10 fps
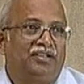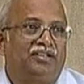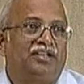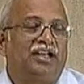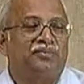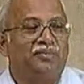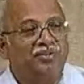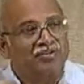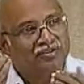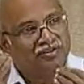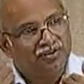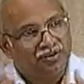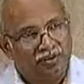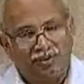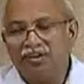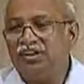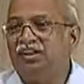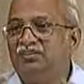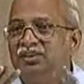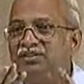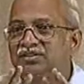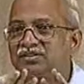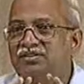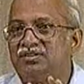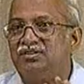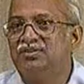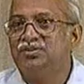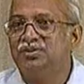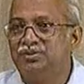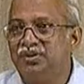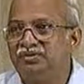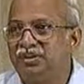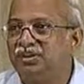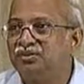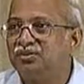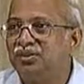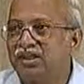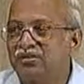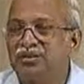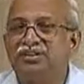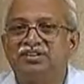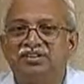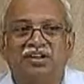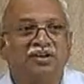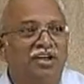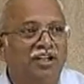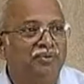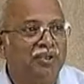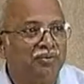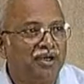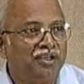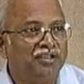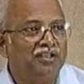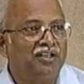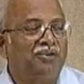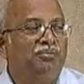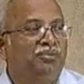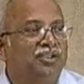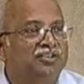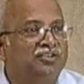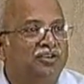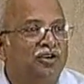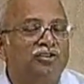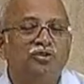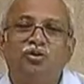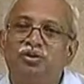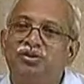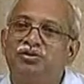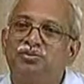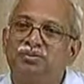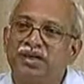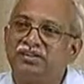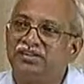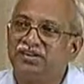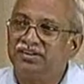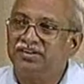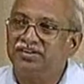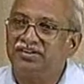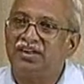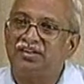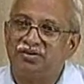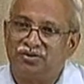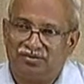That means all elements which you have taken to calculation in our I by Y must not go into plastic region at all.